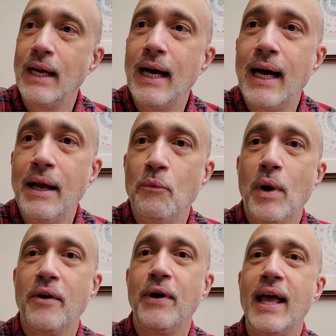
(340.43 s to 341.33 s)
I
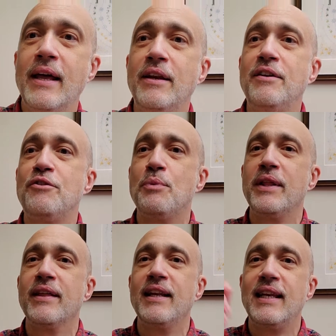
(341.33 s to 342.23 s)
want to end
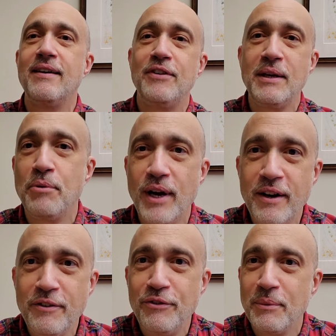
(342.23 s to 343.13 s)
with a lovely
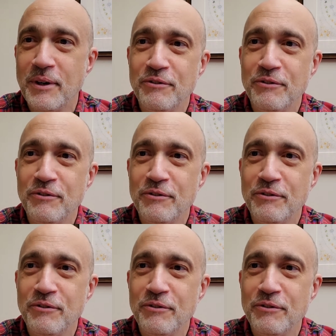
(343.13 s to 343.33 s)
prayer from